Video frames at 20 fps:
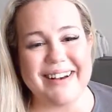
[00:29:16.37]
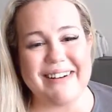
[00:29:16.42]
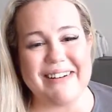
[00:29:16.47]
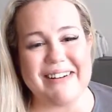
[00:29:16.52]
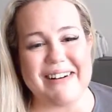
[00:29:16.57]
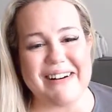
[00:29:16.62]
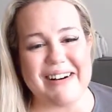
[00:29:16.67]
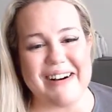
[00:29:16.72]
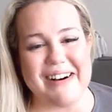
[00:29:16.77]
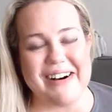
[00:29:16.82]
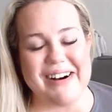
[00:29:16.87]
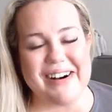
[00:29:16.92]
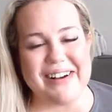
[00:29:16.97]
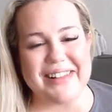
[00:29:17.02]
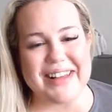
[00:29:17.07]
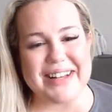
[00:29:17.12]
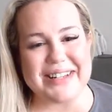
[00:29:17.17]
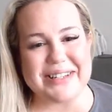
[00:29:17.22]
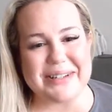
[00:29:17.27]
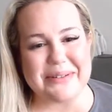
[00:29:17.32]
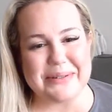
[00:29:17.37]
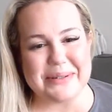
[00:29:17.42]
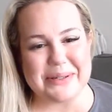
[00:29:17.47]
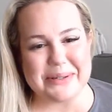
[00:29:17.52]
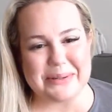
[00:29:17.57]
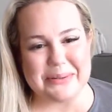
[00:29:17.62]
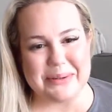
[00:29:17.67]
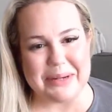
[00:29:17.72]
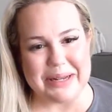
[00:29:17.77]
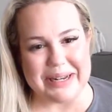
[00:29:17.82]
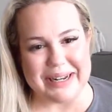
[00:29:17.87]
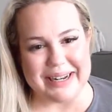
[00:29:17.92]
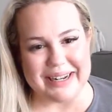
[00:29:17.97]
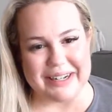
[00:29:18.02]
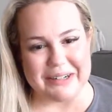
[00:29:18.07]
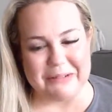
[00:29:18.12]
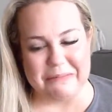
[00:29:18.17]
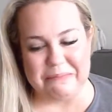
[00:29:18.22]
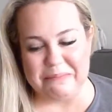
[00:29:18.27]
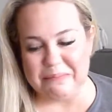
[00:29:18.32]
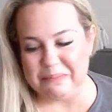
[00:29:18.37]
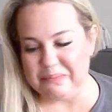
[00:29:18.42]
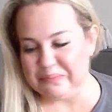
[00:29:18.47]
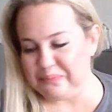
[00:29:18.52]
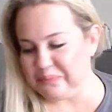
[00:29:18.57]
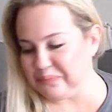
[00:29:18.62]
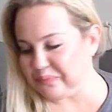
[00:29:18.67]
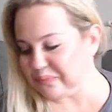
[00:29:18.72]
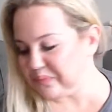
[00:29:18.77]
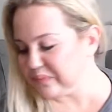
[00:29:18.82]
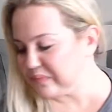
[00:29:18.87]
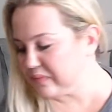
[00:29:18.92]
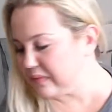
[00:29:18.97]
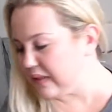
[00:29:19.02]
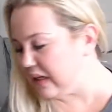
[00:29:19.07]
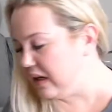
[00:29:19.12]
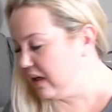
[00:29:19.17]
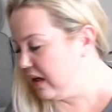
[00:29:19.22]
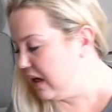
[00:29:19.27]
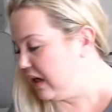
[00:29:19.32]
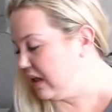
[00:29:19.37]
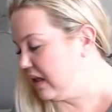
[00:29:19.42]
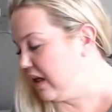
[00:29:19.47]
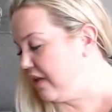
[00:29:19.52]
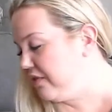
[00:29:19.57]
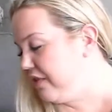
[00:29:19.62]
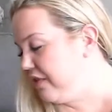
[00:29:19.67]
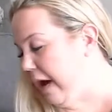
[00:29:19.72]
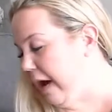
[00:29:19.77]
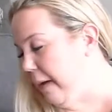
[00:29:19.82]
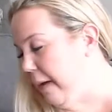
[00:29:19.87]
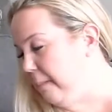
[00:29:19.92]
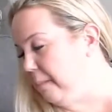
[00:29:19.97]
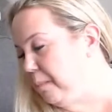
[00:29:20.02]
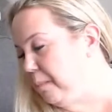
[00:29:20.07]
Aw, that's so sweet. I love that.